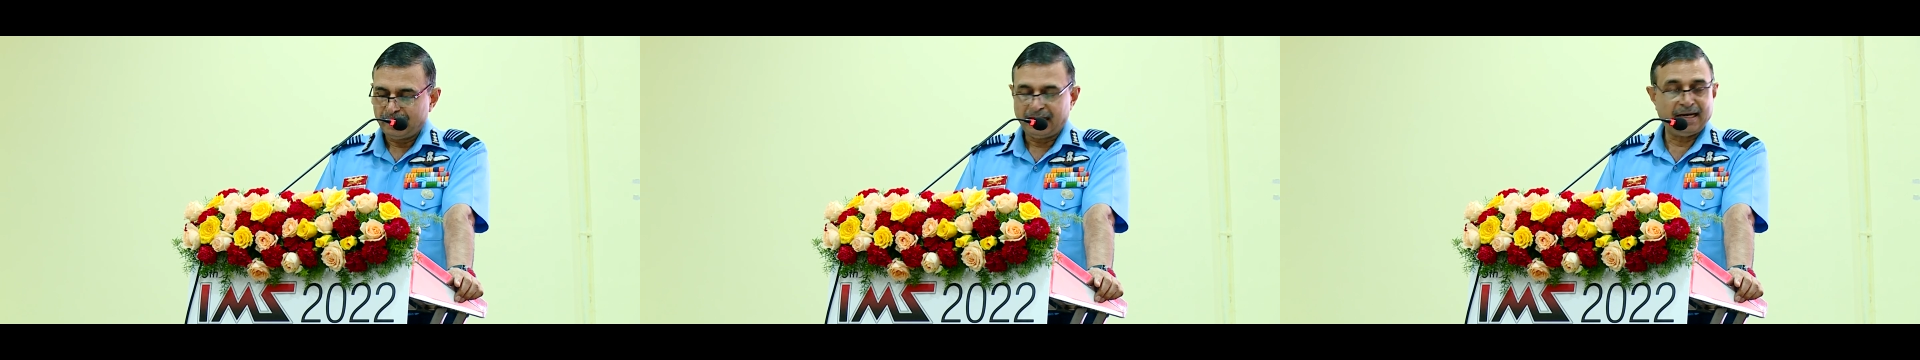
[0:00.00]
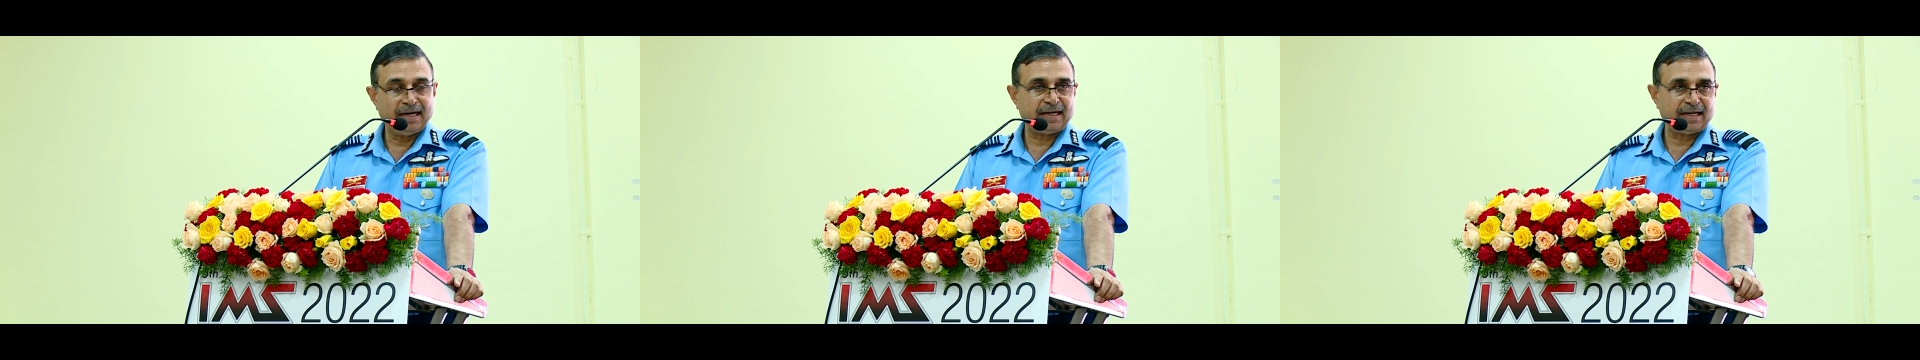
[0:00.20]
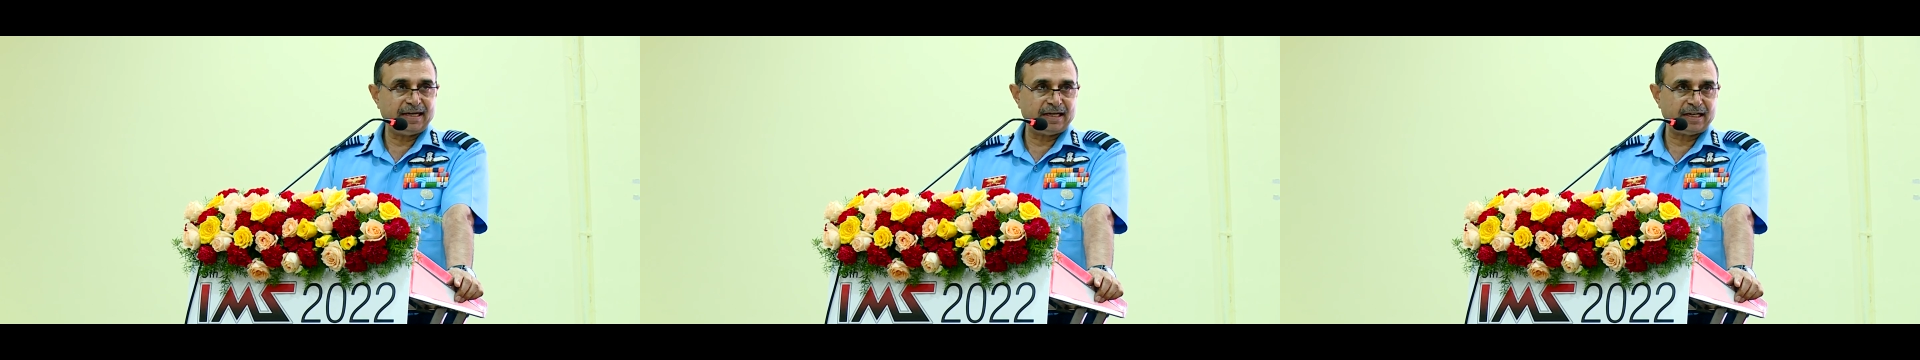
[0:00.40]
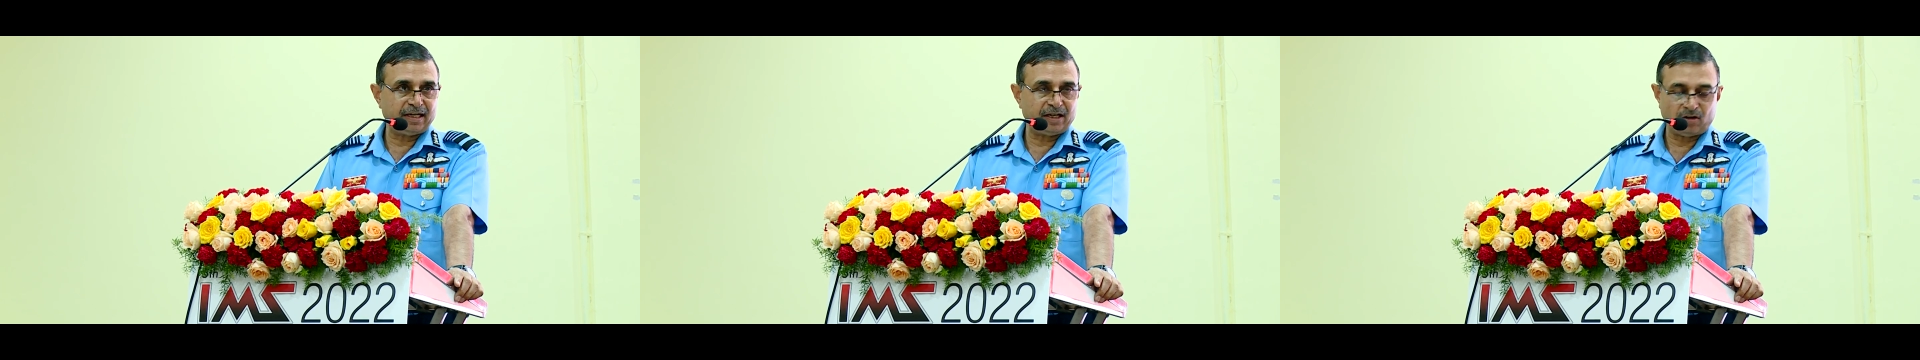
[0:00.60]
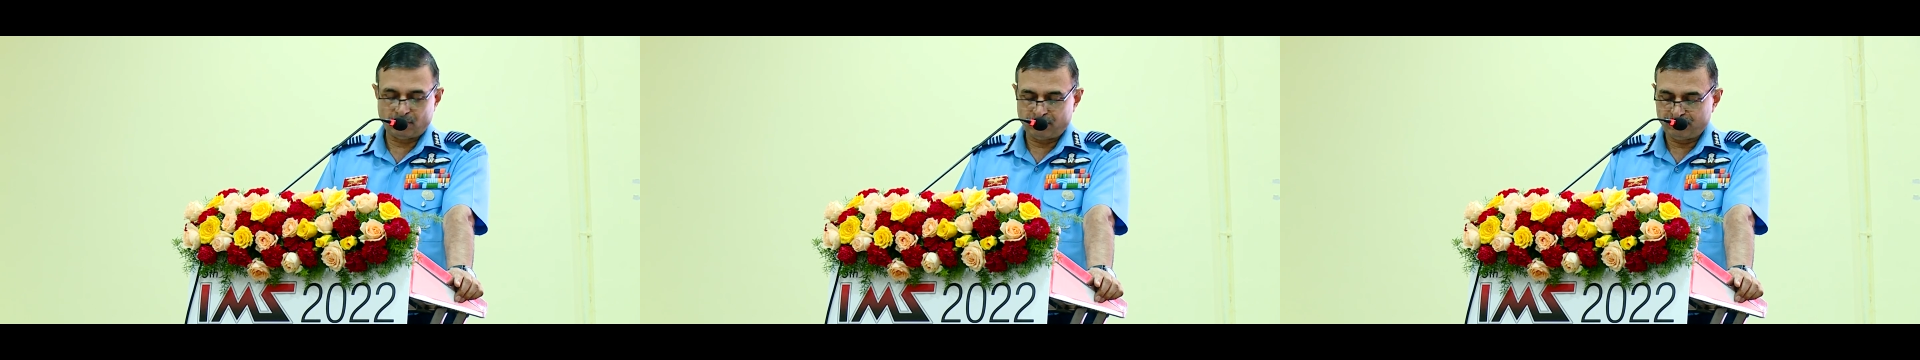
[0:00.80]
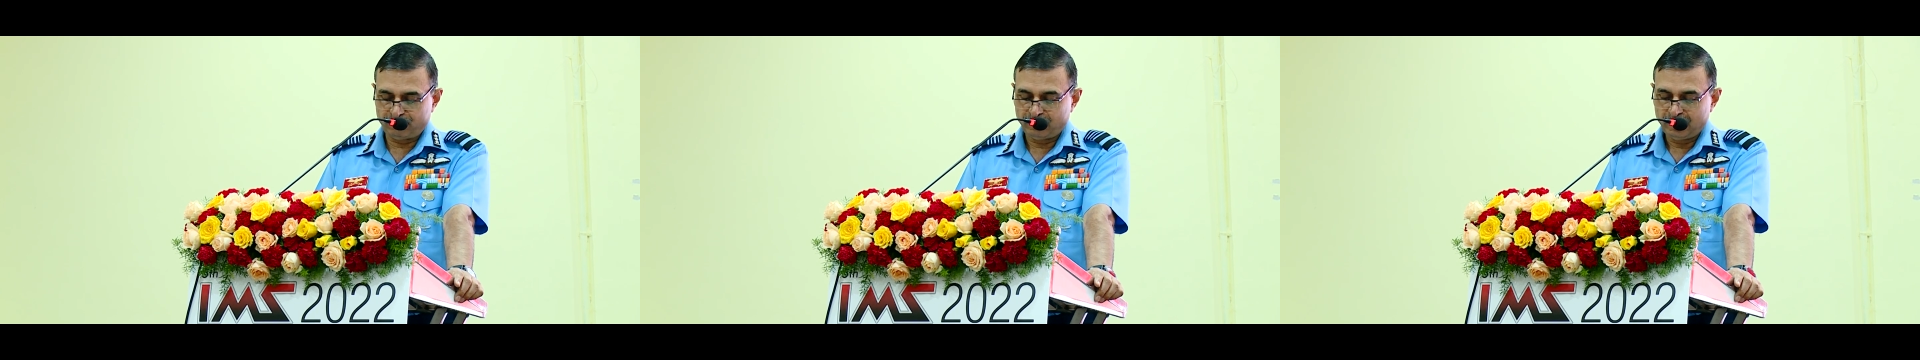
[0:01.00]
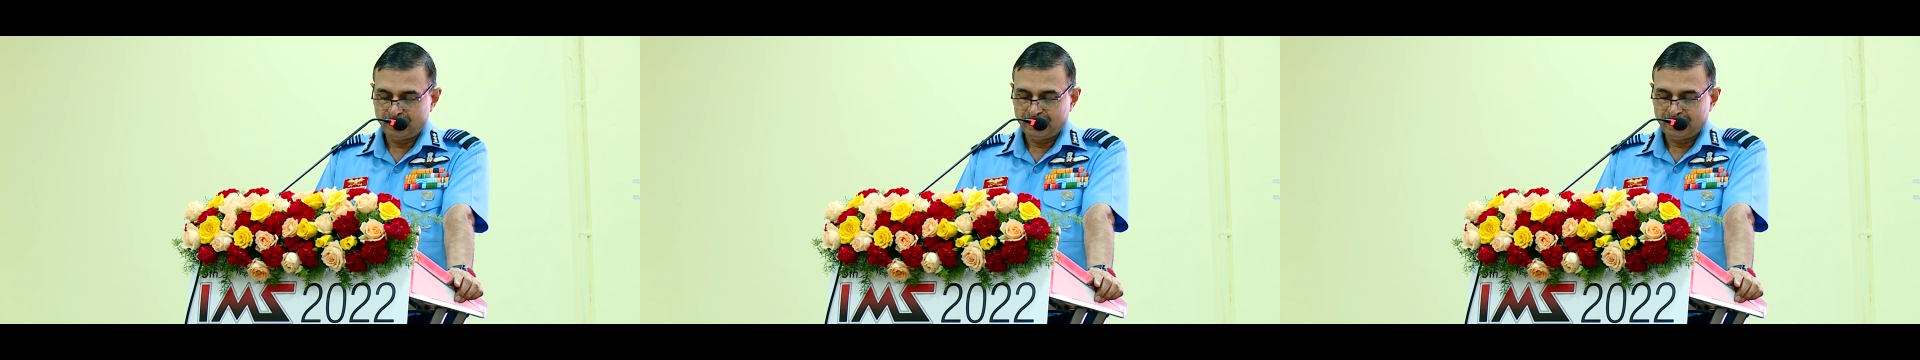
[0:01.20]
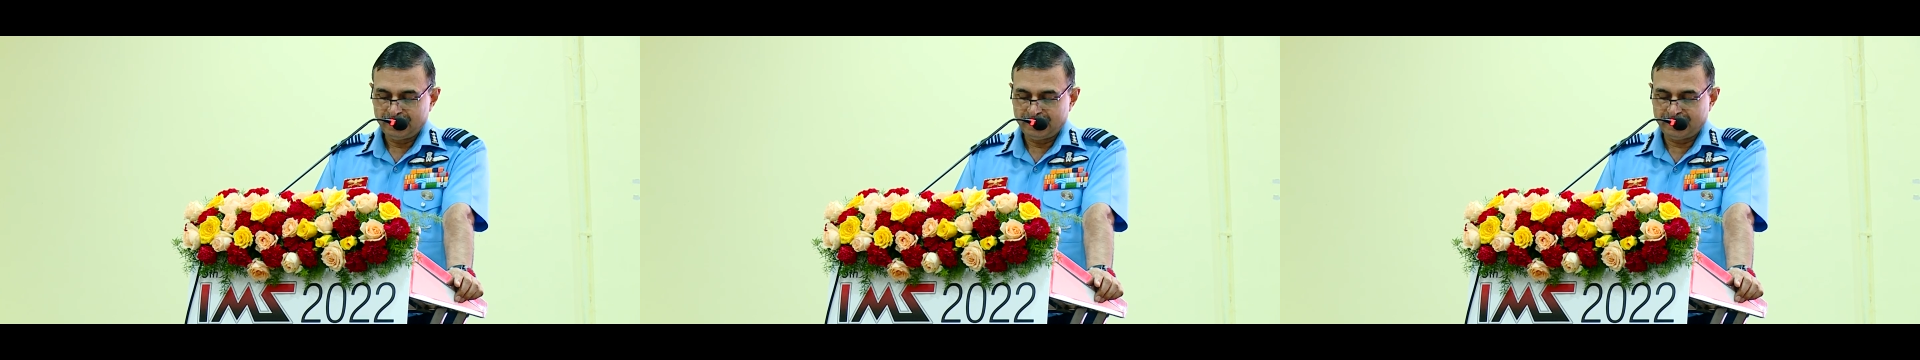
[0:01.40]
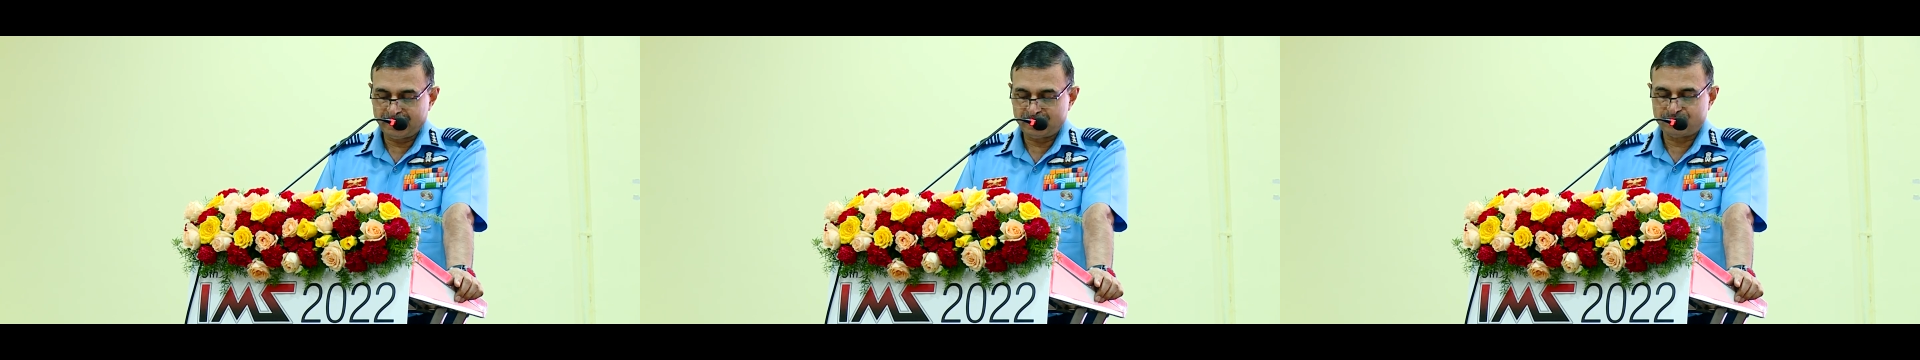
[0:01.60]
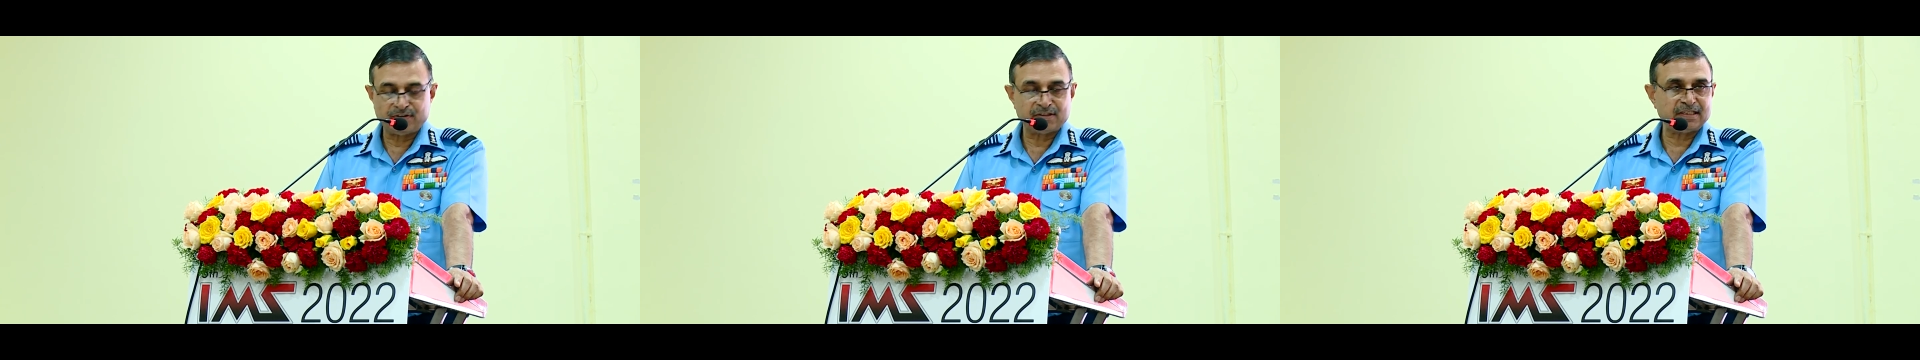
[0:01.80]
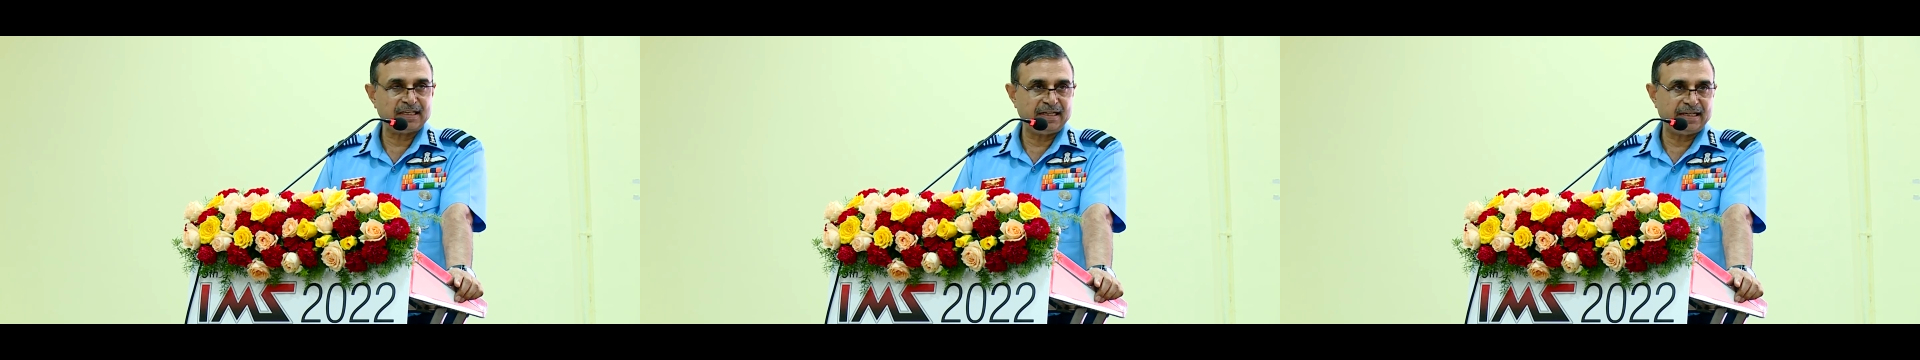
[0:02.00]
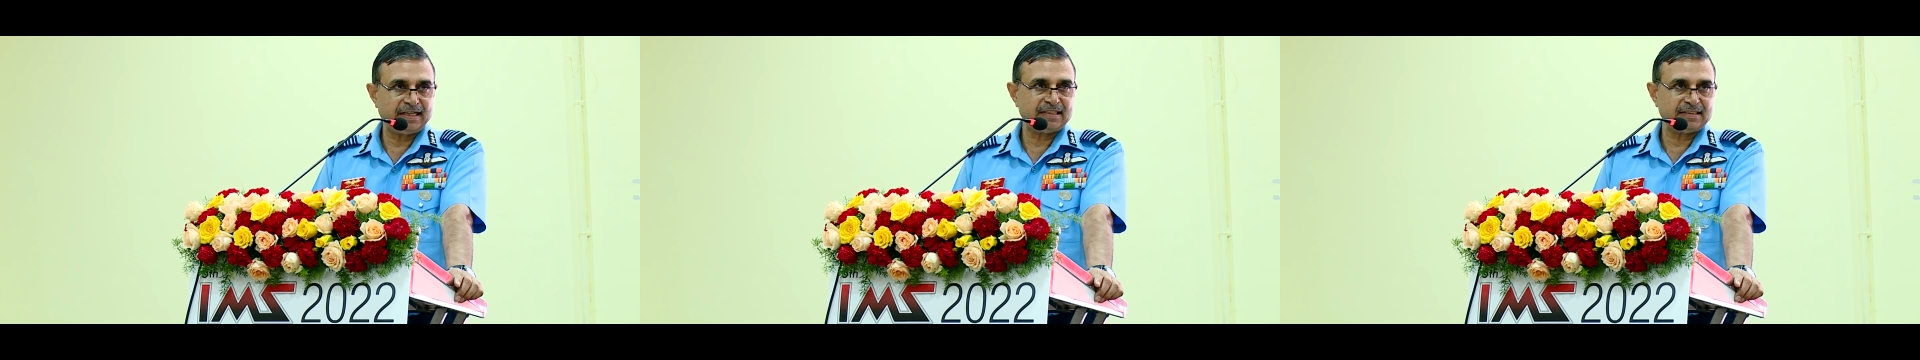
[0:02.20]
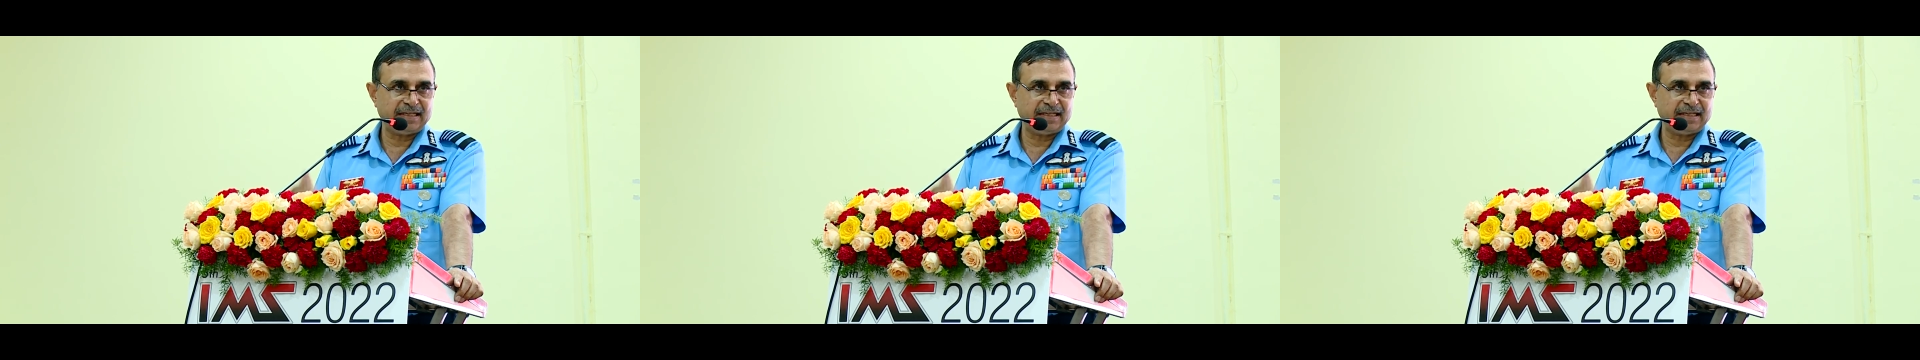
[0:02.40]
and rendering of test facilities.